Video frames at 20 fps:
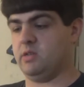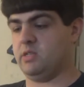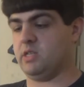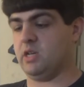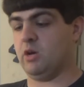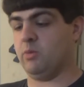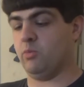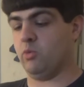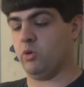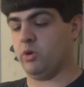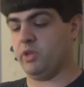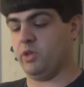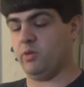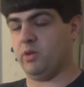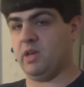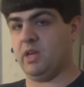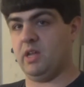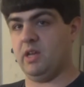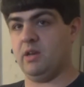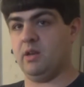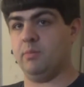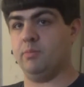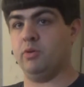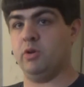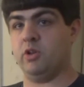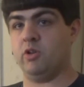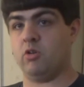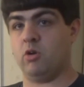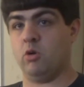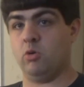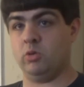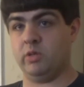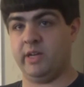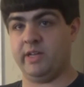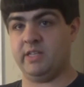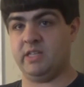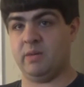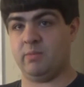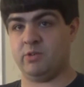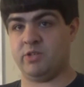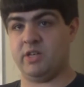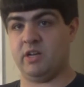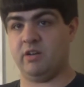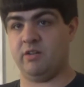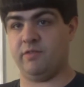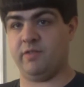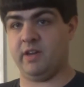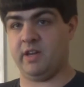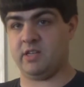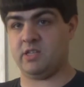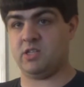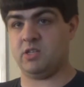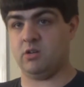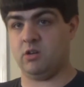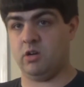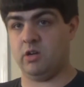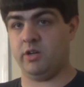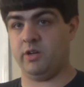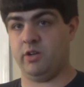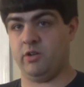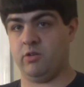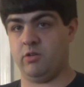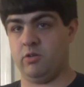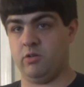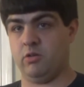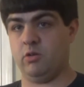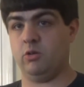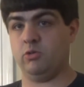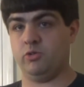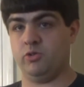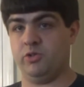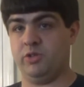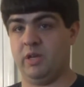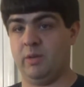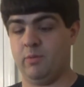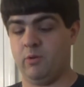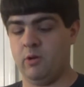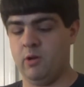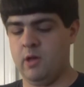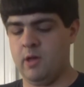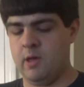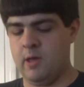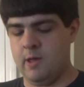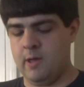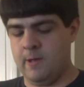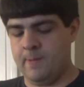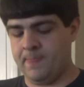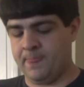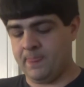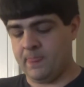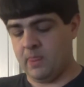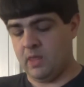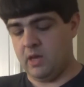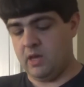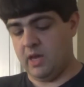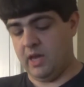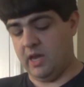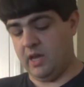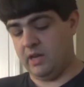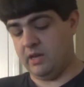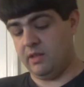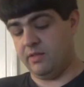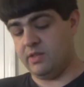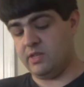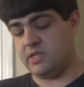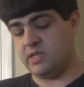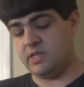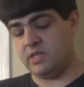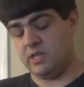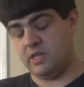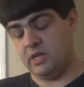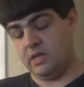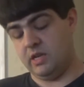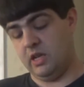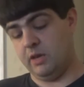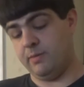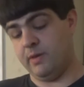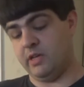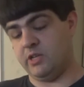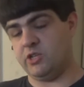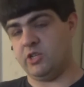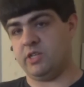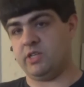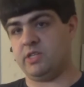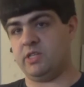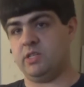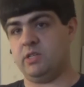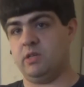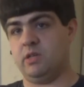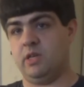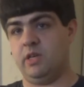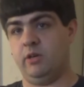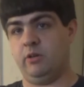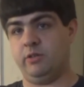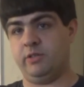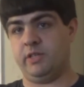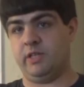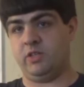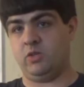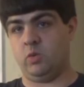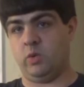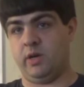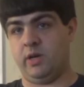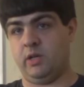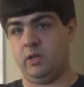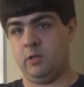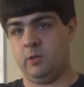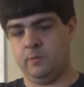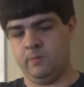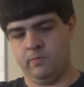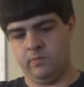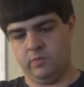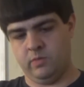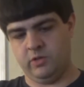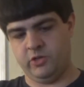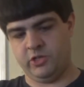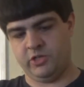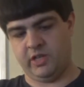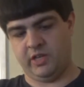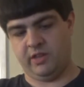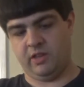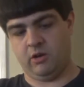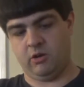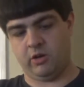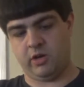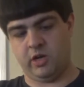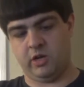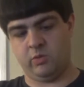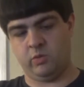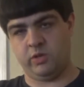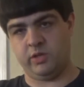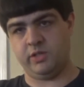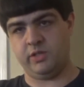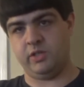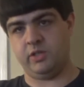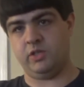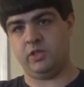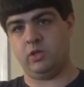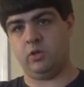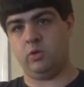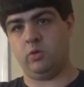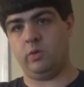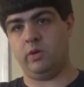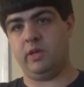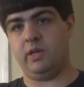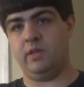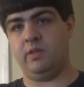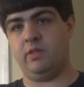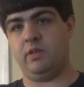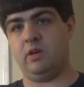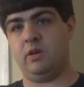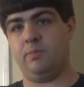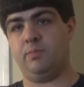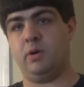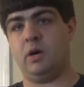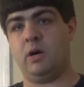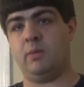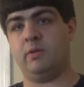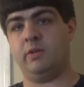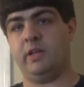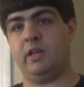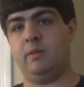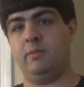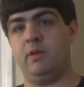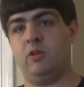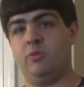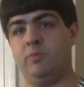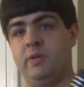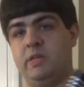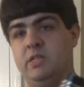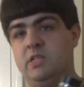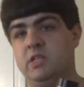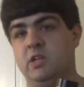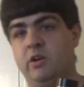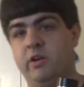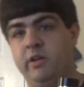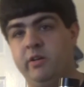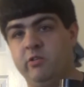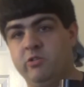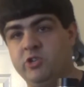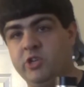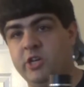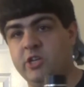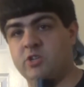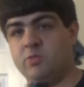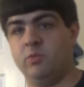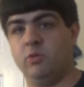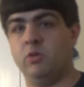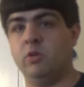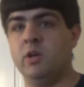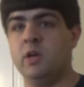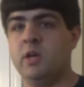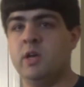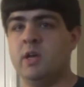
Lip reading: soundboard. You can put your own lightsaber sound effects on your Ultrasaber. And this is an MHS hilt as well, just like the Archon was, so the pommel and emitter pieces are interchangeable.